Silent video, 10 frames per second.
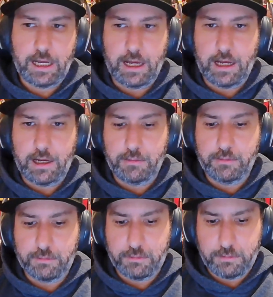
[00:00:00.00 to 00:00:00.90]

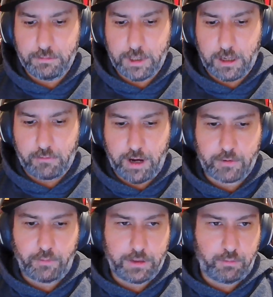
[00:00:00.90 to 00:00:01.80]

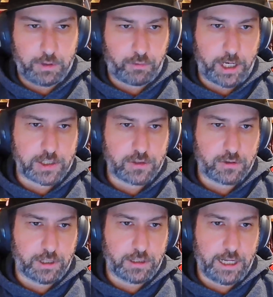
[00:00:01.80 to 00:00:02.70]
Ruck with
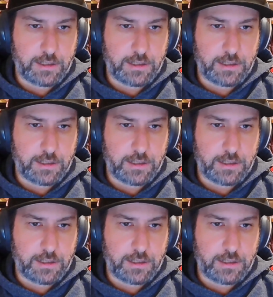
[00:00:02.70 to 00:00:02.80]
Brayshaw